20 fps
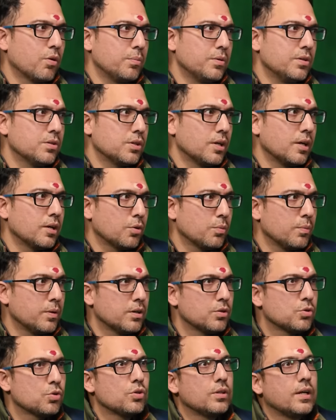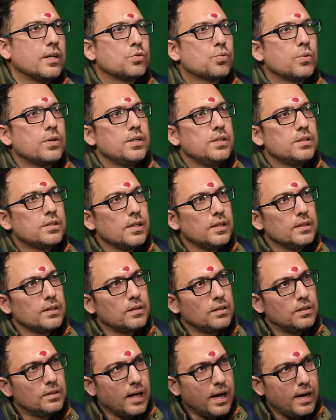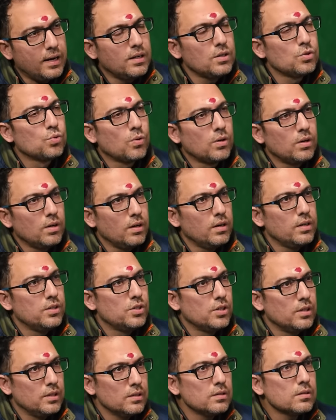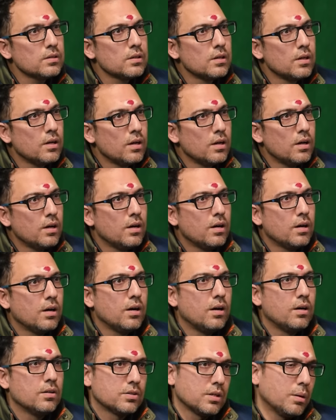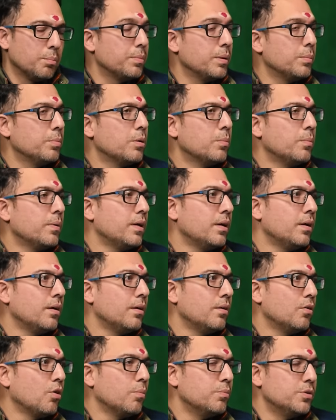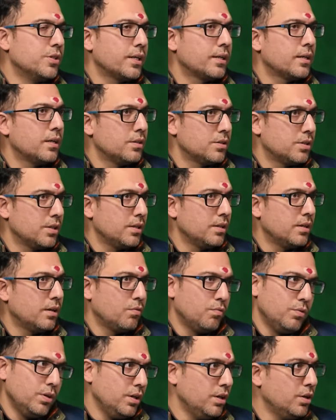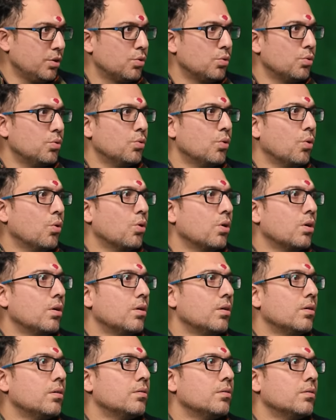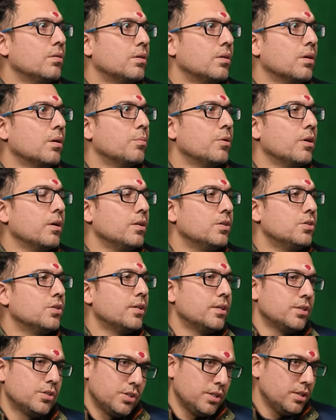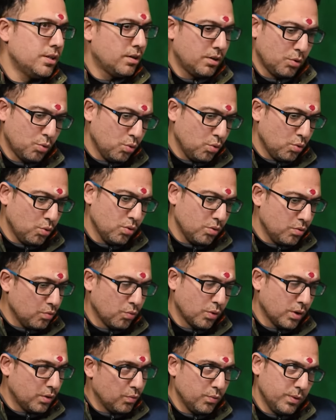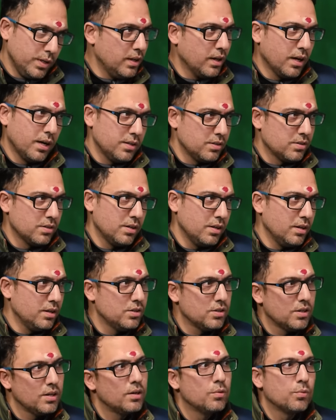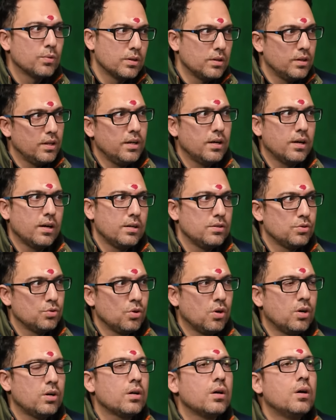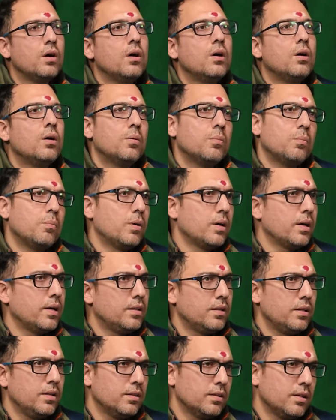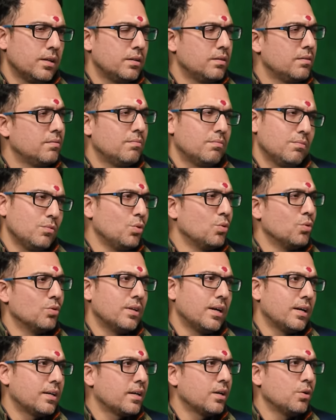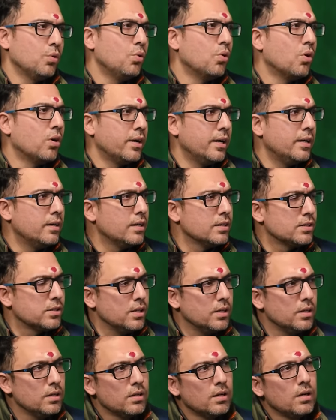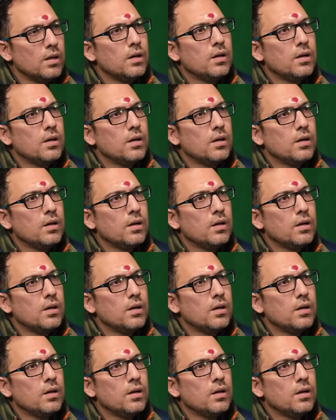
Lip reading: from his argument. So that's what he's saying, that is what religion is. Some people may object and say that we need to own the term religion and say that no, what we are is a religion and what they are is not. But I think that, that can go on endlessly.